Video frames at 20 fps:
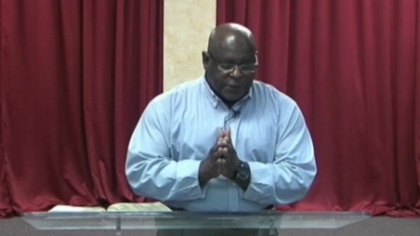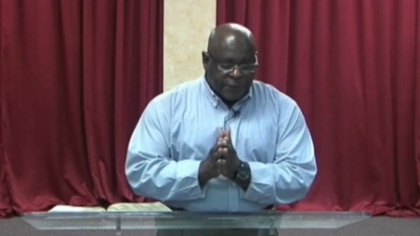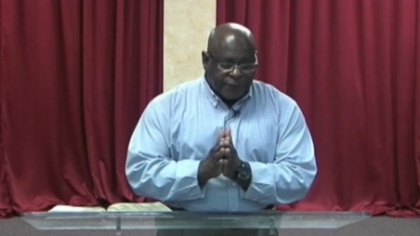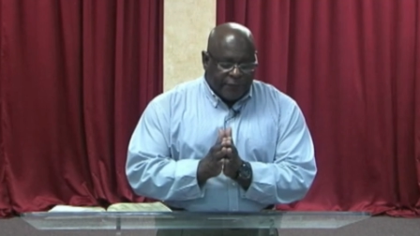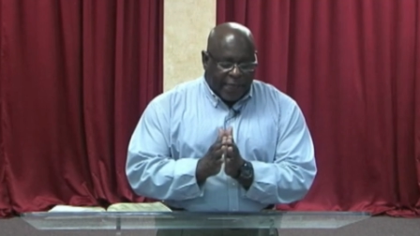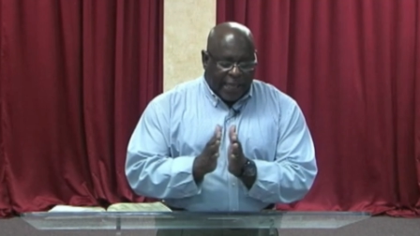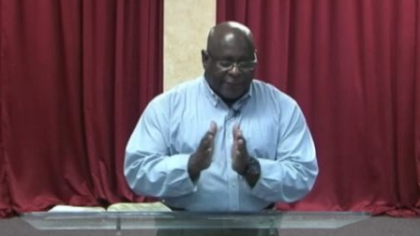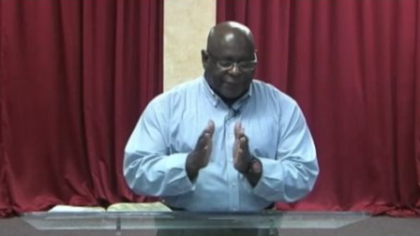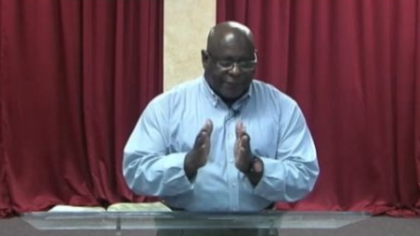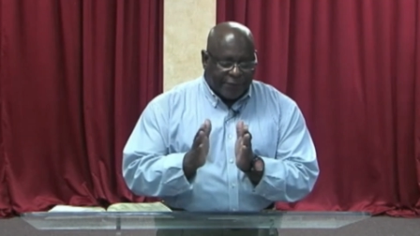
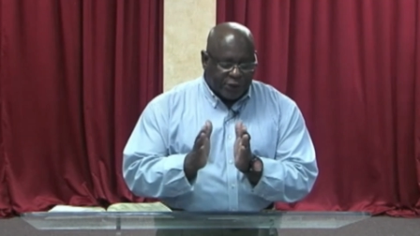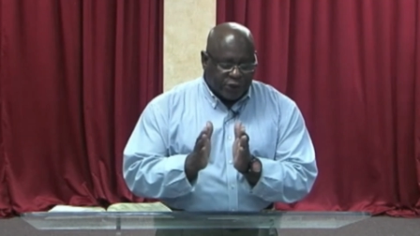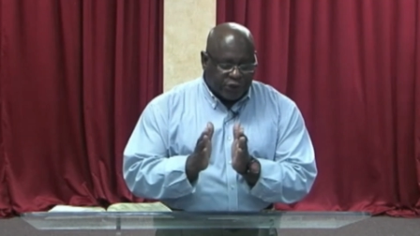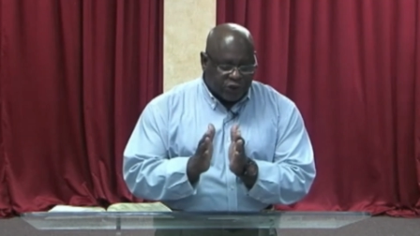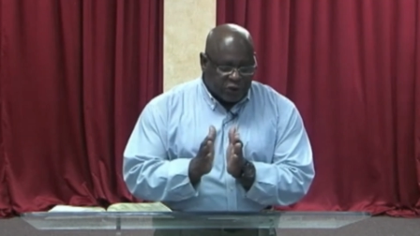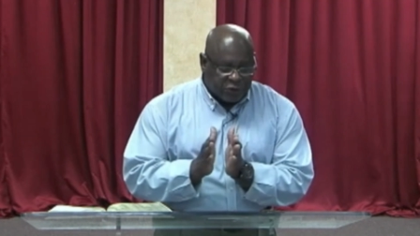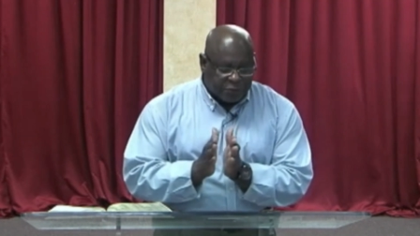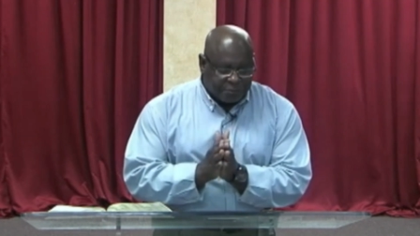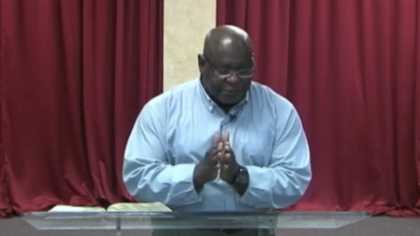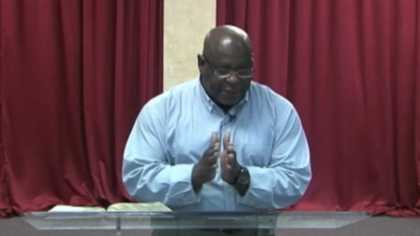that the
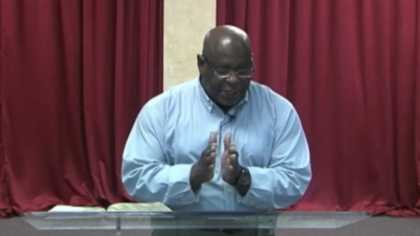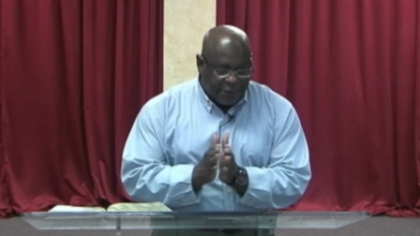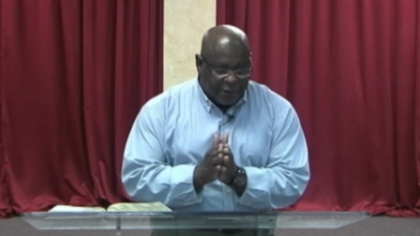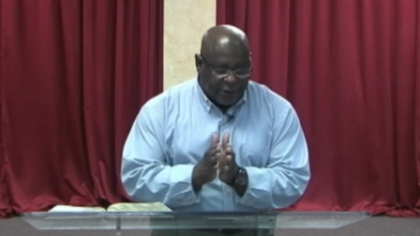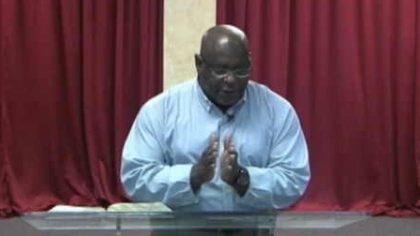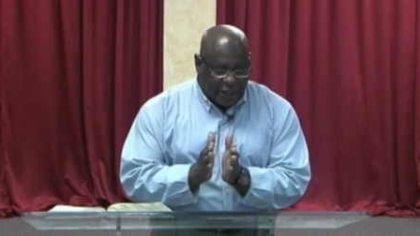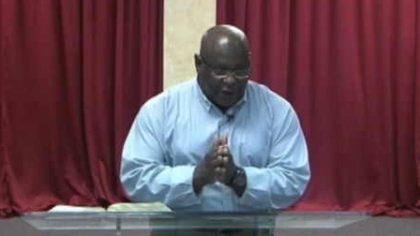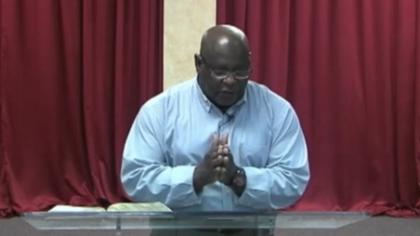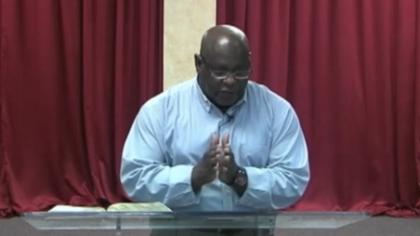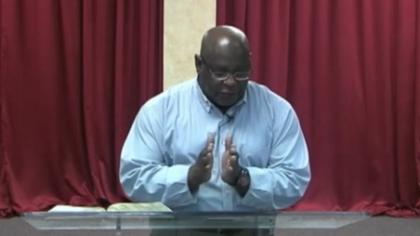
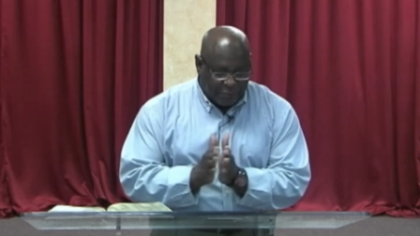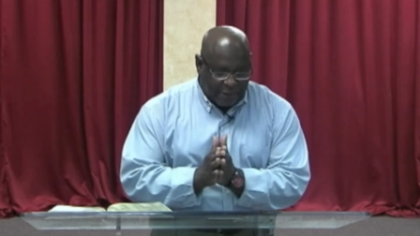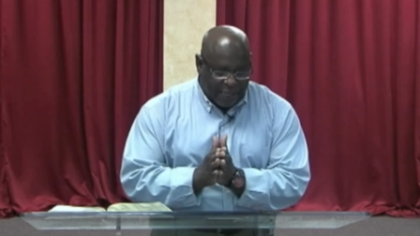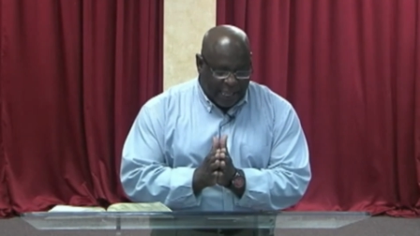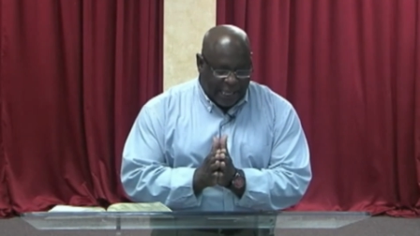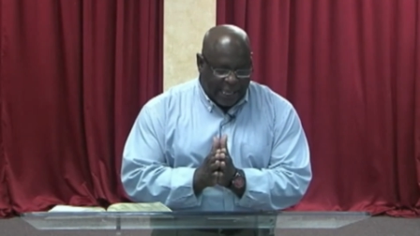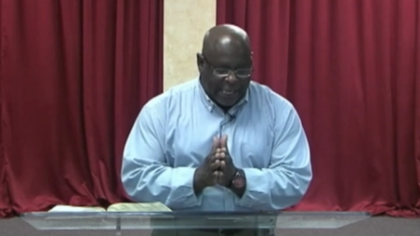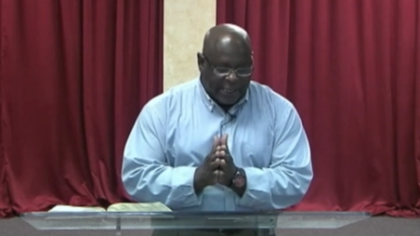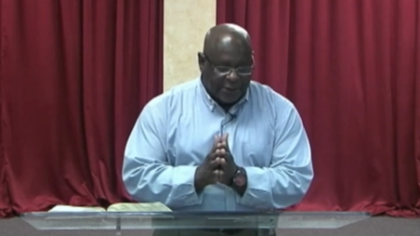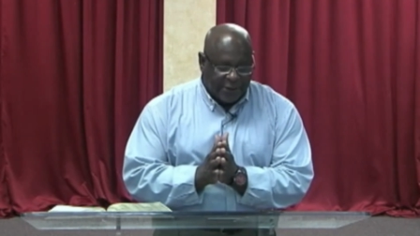spirit of
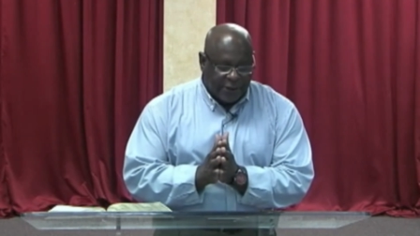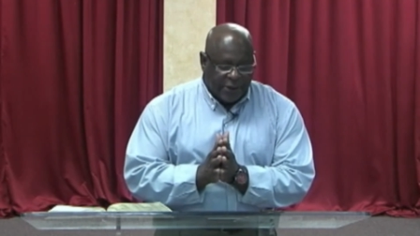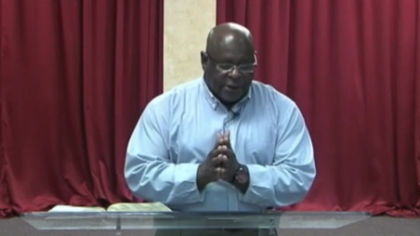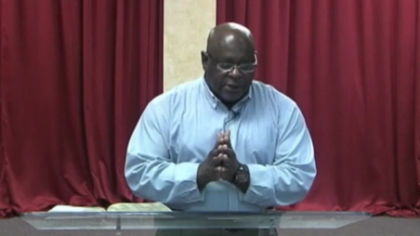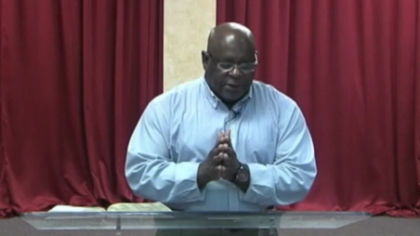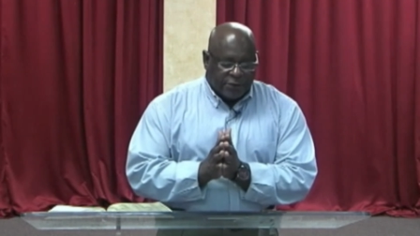man,